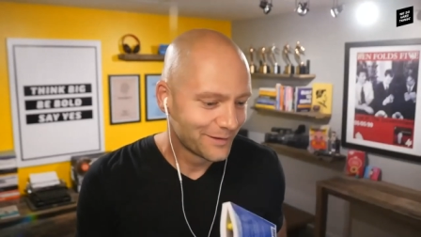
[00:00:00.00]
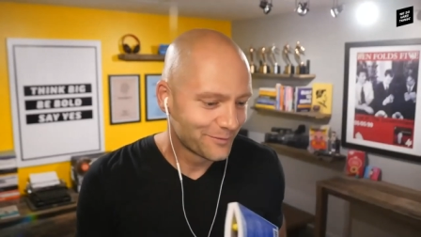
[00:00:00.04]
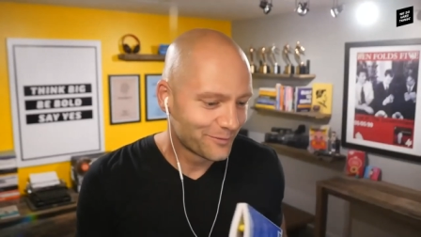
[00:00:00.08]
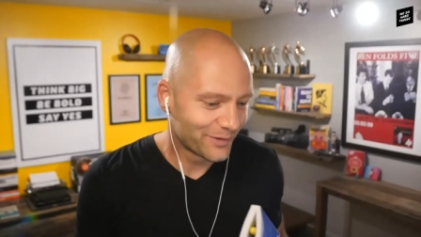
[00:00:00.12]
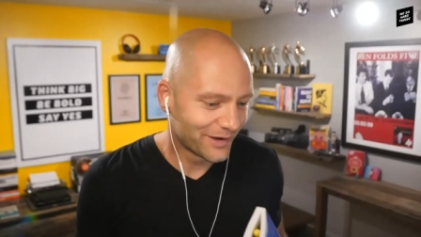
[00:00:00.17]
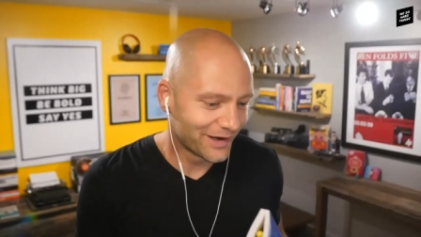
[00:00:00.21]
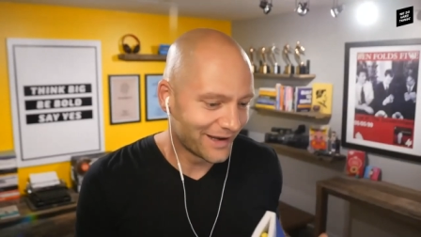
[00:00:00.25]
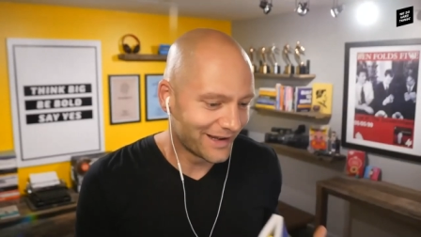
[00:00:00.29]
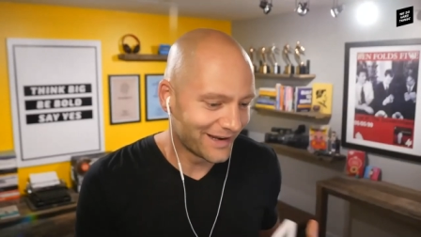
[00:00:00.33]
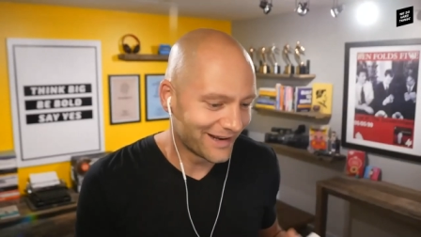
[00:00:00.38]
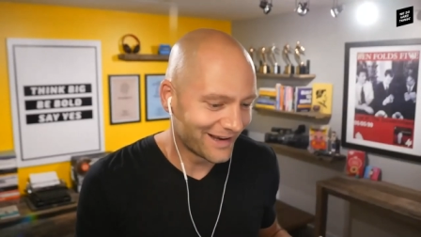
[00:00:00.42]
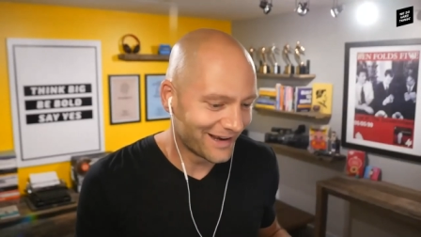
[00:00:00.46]

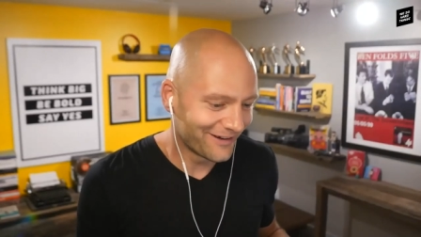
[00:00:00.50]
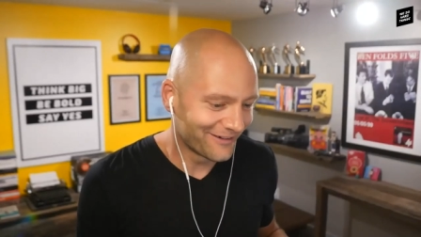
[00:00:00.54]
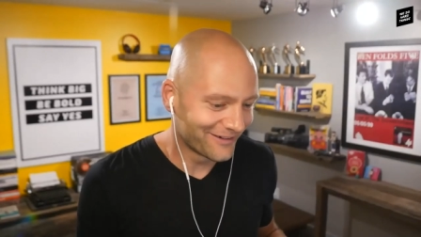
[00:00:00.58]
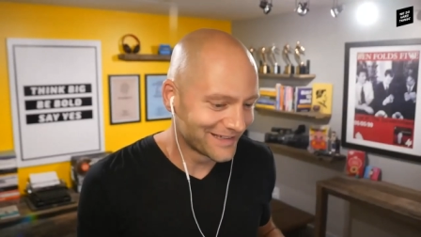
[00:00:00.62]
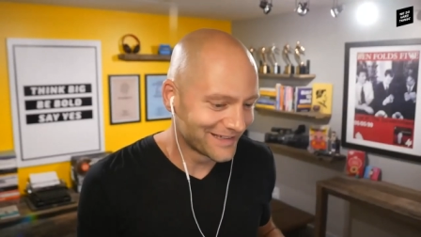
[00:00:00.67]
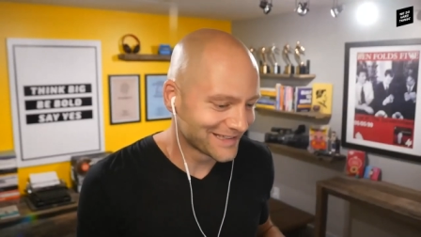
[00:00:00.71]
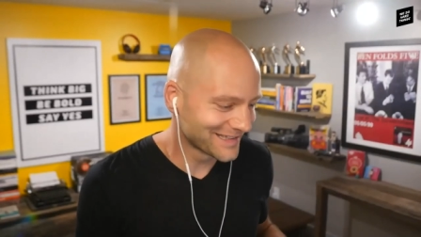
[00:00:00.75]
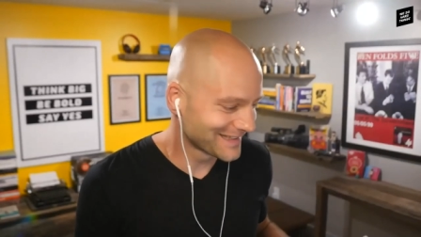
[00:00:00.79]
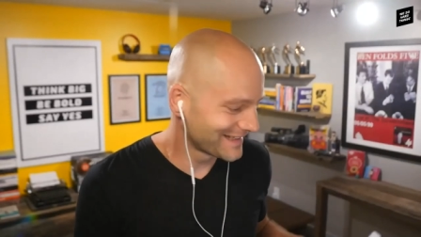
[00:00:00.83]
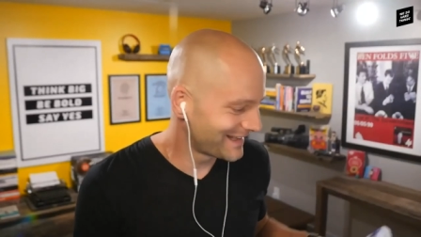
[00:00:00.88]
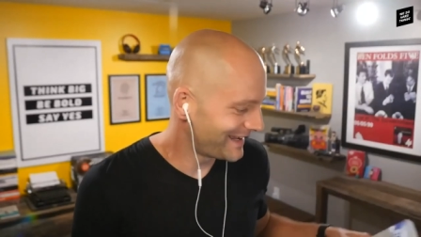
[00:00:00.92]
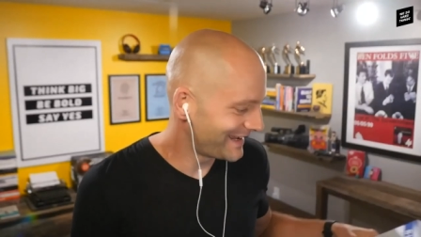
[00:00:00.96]
but I
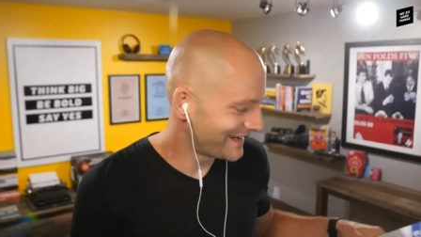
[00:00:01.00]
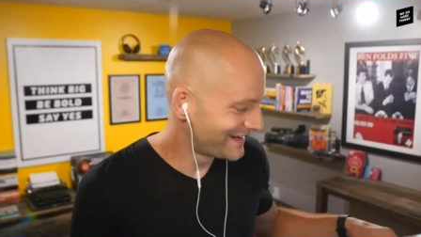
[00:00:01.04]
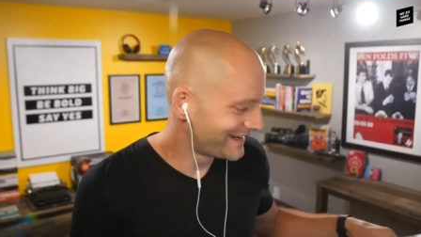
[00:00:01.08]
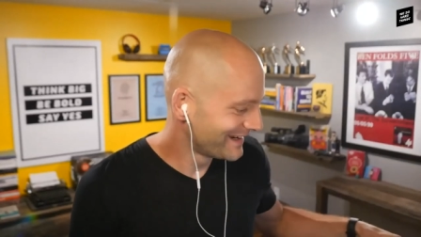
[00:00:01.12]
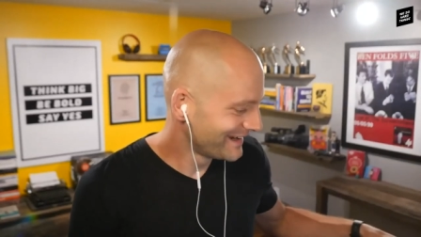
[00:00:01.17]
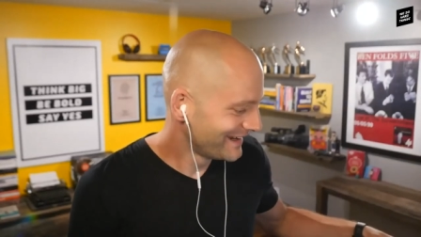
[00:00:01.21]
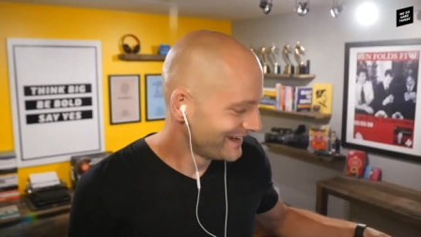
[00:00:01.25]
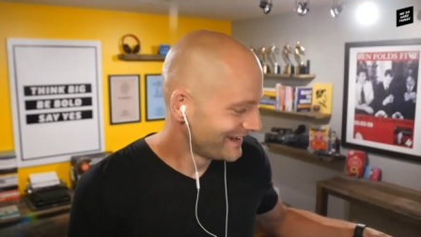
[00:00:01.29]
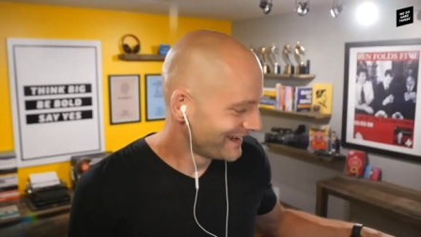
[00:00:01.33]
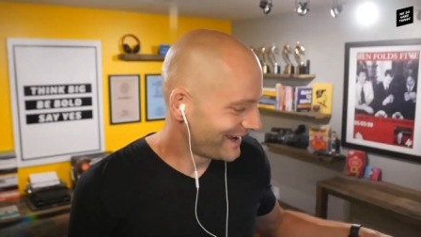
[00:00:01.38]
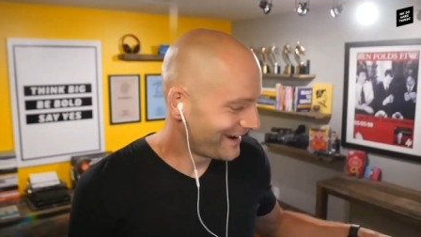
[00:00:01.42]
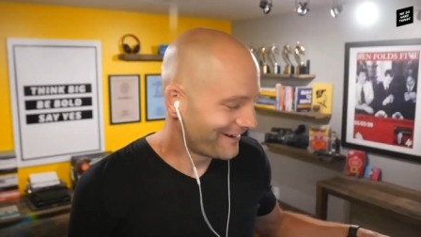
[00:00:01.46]
was
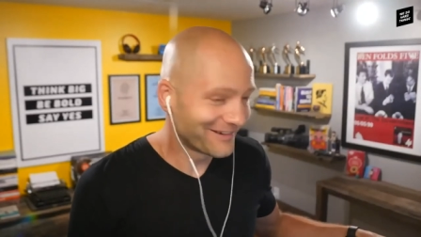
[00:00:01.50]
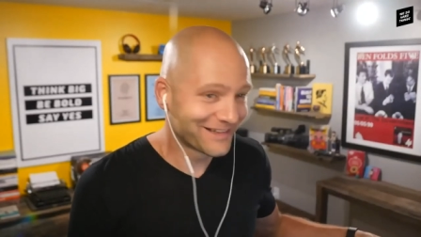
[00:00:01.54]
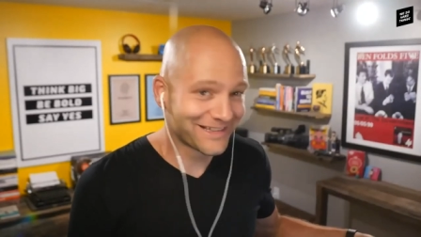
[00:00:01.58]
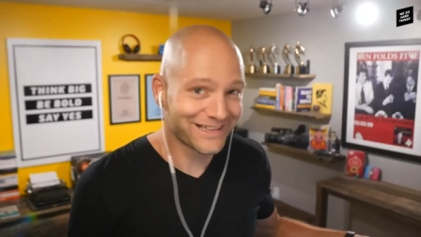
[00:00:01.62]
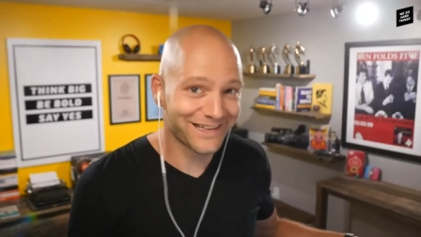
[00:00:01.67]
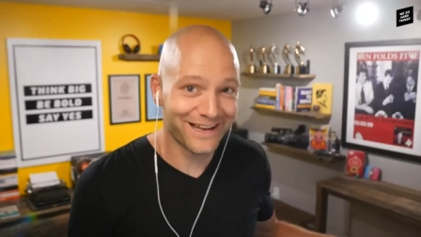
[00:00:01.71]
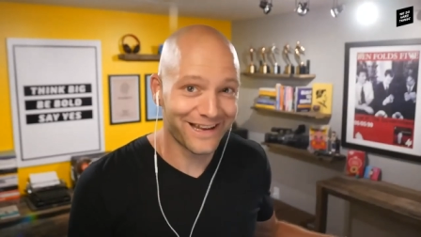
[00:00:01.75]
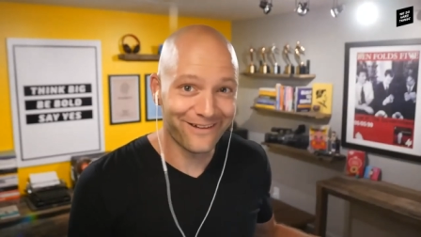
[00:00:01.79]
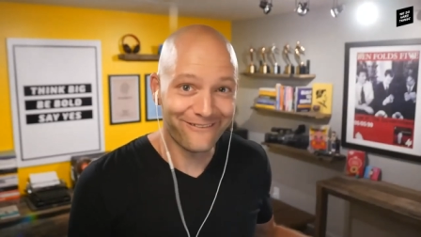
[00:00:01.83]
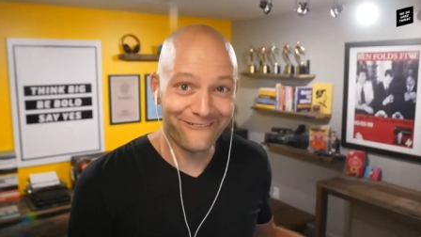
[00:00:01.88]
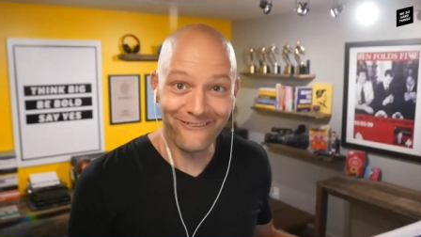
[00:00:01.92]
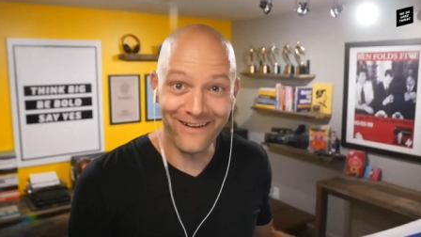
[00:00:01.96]
like, I was
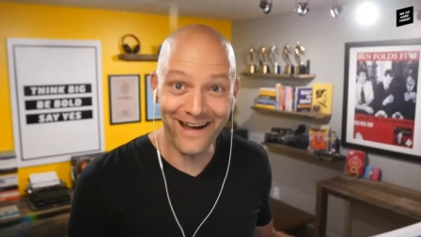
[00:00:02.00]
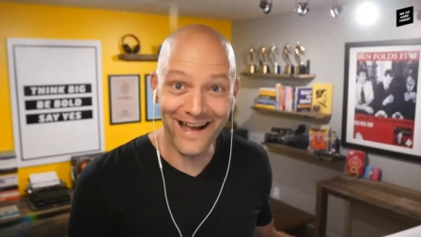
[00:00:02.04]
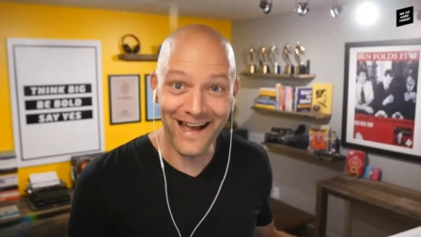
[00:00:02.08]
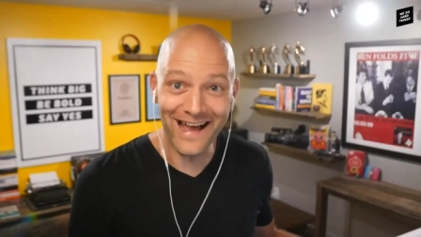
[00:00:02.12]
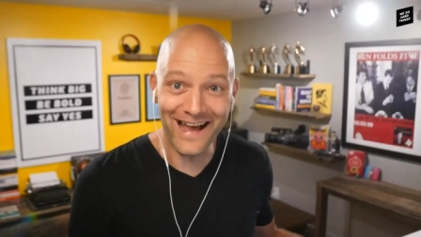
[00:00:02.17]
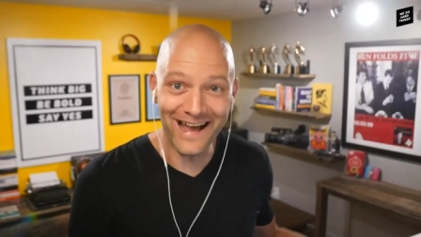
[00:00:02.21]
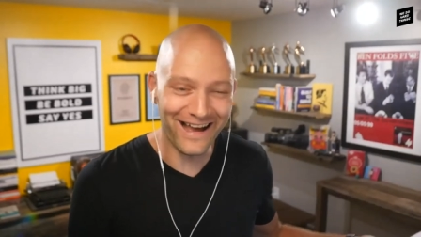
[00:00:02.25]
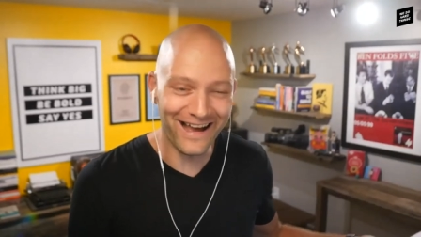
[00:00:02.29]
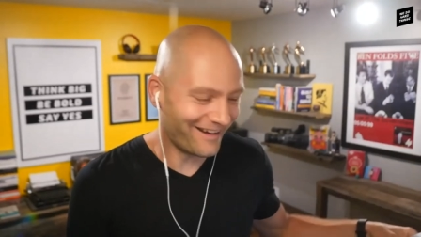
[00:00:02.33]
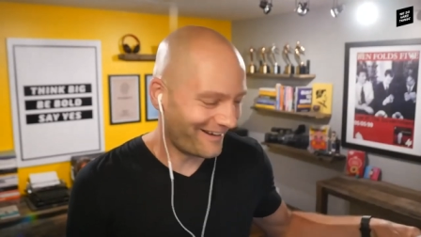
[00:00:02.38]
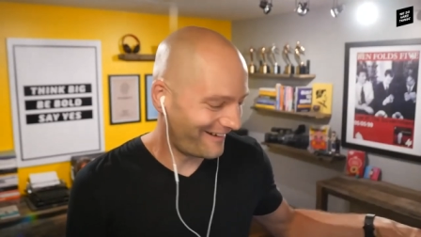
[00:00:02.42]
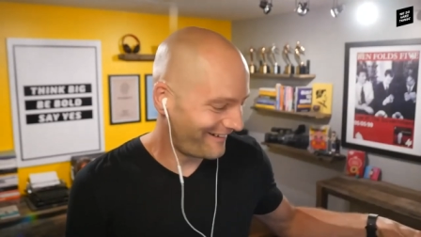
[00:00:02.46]
like,
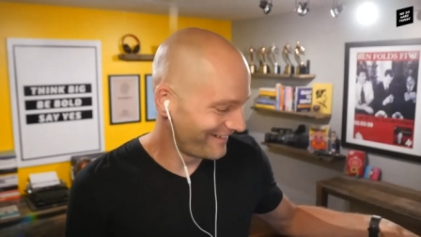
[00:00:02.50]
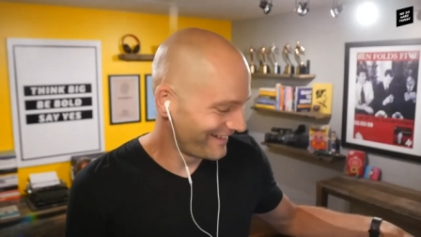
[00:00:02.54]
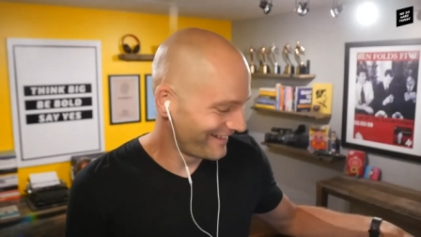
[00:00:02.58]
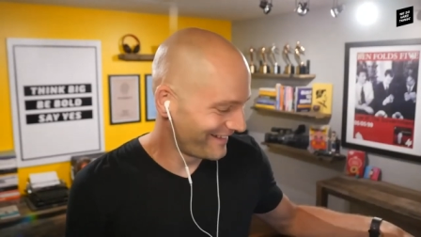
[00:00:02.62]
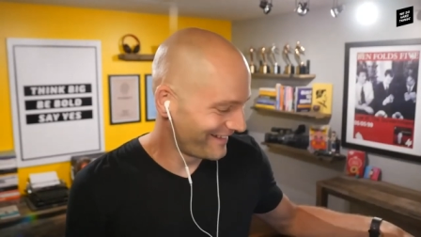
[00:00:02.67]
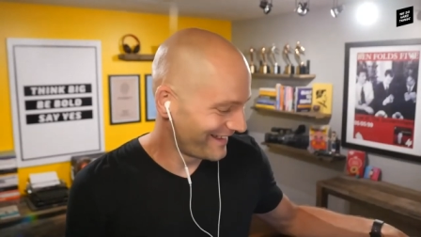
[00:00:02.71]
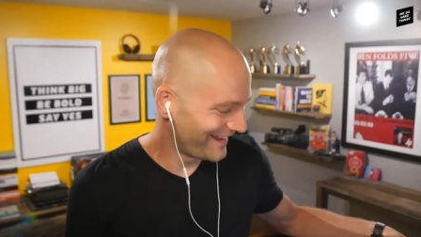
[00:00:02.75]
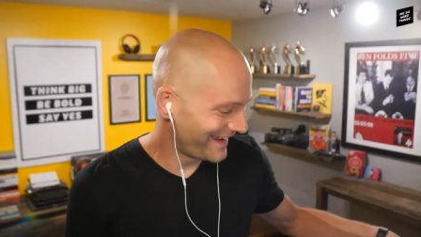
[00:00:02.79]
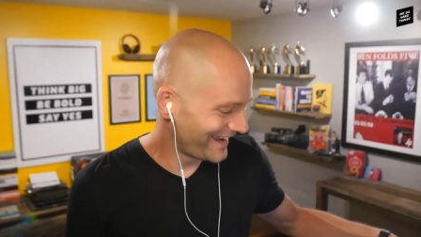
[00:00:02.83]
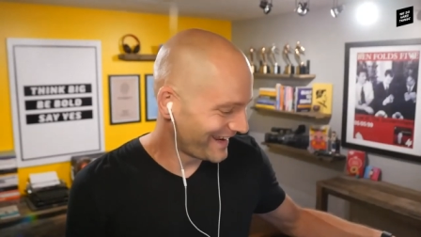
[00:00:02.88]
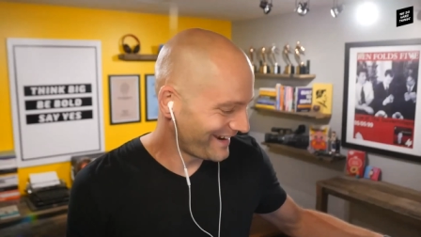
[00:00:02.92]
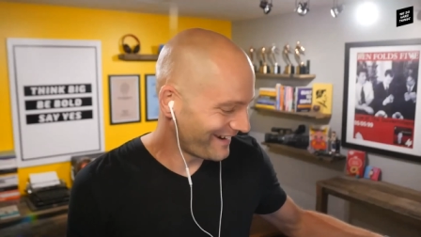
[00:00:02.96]
wow,
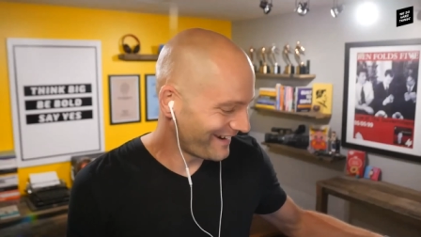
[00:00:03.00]
like